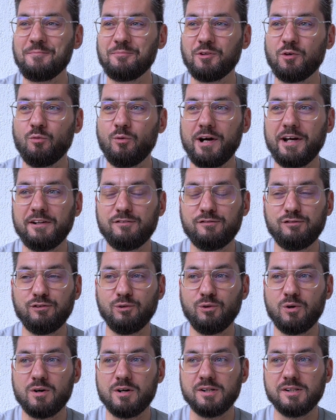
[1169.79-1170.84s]
white
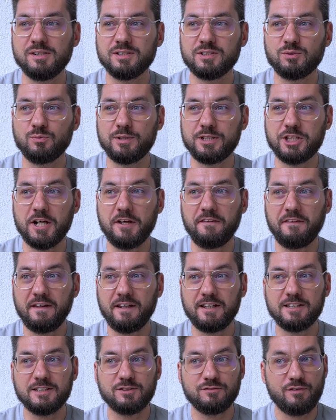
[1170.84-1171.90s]
florals, which I think
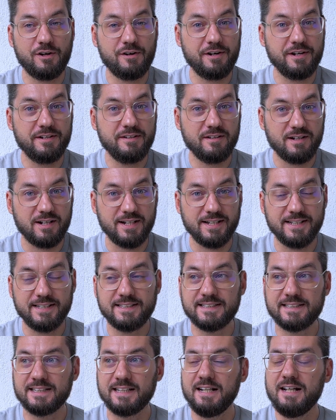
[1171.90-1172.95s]
is very nice.